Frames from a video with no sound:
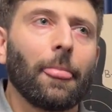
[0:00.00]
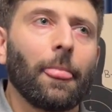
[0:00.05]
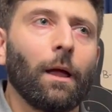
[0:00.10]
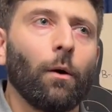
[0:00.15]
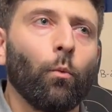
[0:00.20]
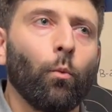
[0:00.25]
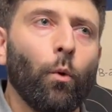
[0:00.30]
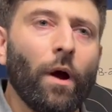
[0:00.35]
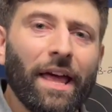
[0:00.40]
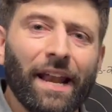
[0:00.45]

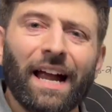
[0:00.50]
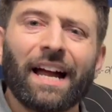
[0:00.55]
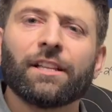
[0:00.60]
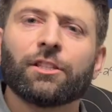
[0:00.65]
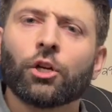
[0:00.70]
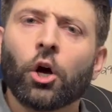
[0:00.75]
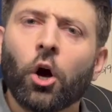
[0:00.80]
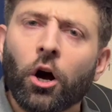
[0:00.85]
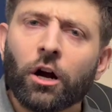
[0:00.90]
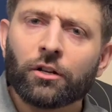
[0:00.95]
When I
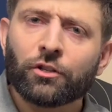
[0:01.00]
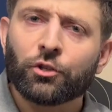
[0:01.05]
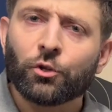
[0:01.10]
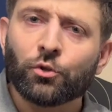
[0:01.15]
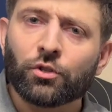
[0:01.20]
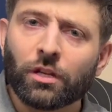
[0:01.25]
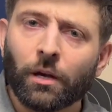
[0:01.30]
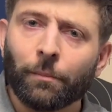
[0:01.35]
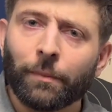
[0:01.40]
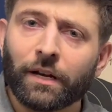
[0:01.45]
talk to
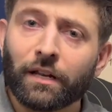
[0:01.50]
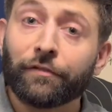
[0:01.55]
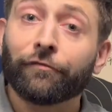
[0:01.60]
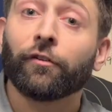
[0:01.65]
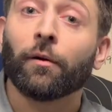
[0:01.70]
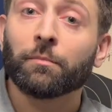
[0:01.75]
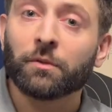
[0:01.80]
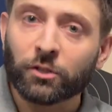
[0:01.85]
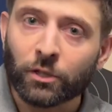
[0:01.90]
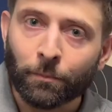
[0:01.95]
somebody
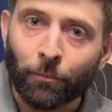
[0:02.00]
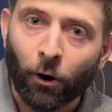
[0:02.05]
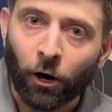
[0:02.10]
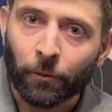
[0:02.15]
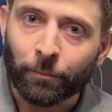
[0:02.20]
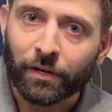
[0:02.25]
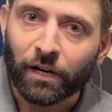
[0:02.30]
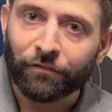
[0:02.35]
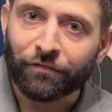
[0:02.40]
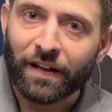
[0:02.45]
from the
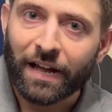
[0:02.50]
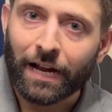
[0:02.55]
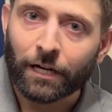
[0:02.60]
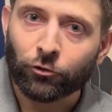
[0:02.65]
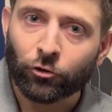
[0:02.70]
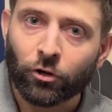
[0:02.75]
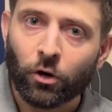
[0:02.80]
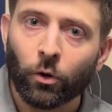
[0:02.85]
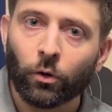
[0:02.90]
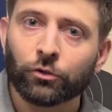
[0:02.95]
Department of
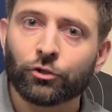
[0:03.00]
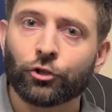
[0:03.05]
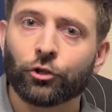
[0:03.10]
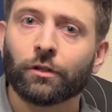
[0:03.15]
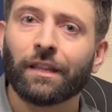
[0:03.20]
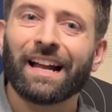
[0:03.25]
Agriculture,